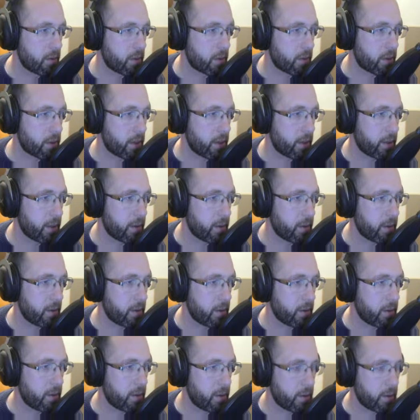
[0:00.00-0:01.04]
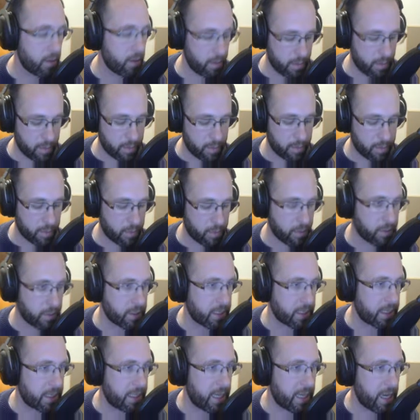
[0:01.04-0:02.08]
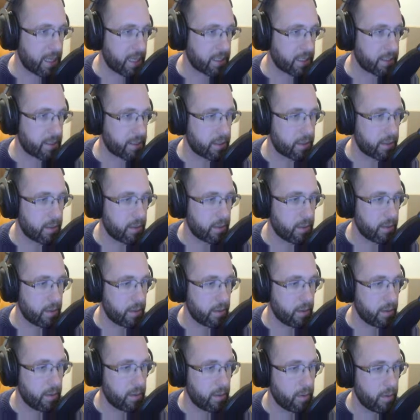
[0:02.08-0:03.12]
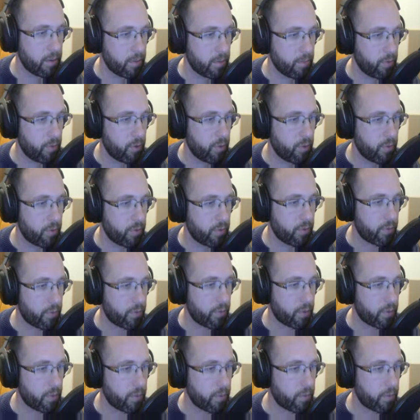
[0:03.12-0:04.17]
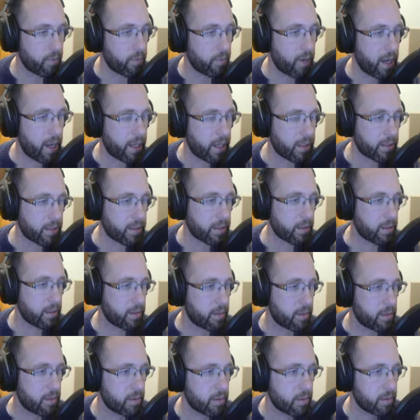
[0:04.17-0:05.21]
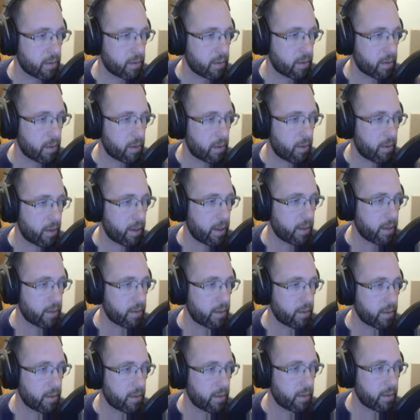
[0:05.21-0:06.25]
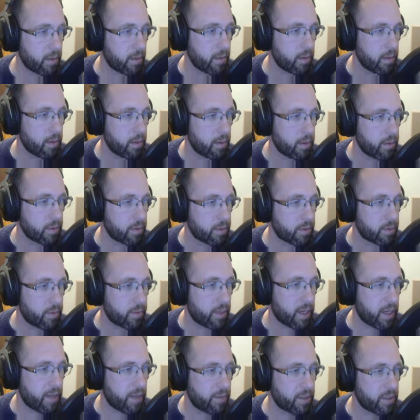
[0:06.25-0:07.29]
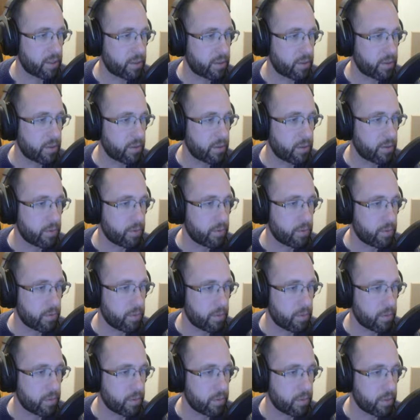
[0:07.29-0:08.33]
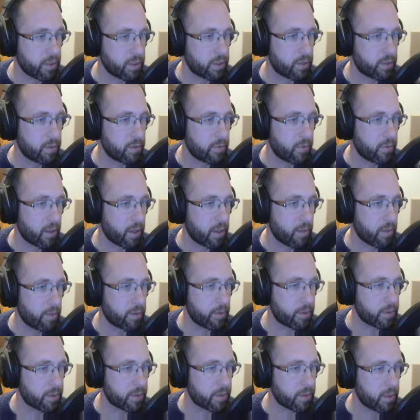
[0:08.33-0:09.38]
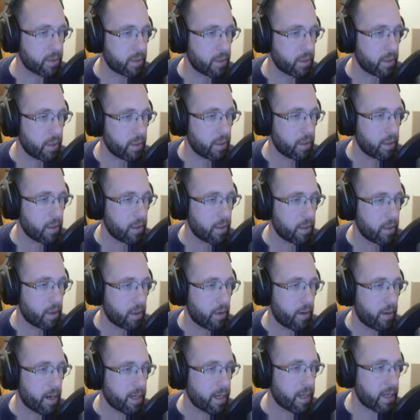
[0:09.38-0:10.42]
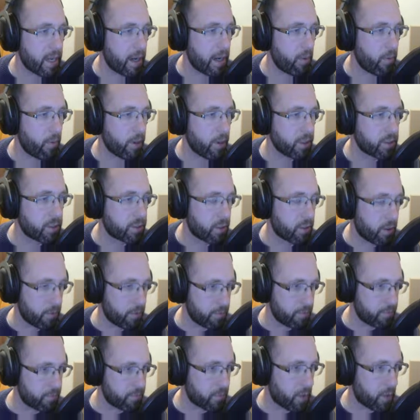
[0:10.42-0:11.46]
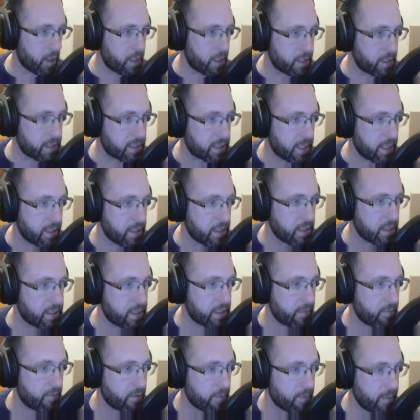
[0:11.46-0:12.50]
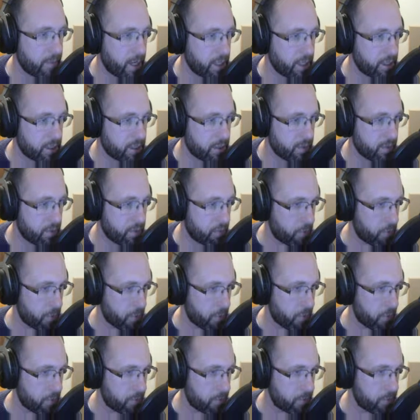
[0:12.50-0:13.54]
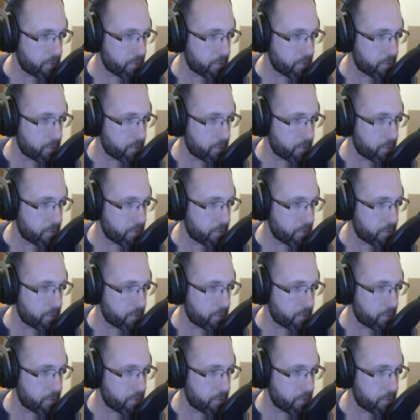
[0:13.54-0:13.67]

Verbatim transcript: Okay, we're going to get move right. All right, so we have these two variables. All right, now what? So to send this information through,